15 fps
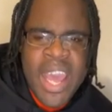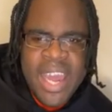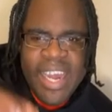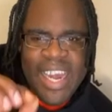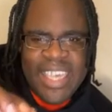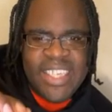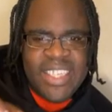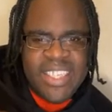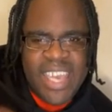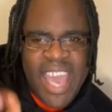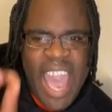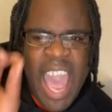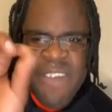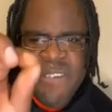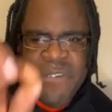Listen to
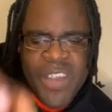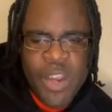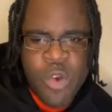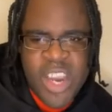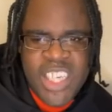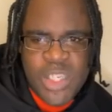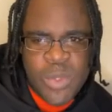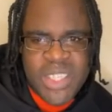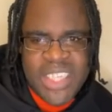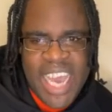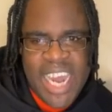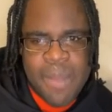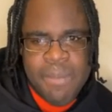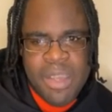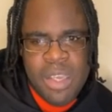everything Gracie was
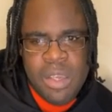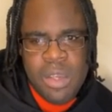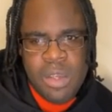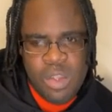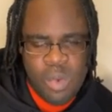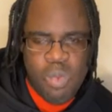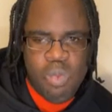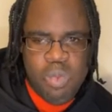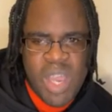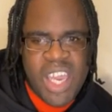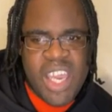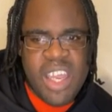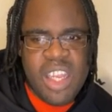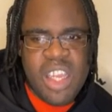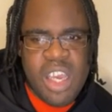telling me. You
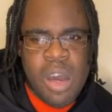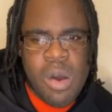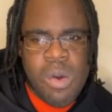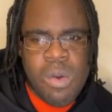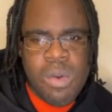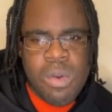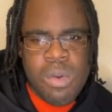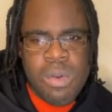wicked girl.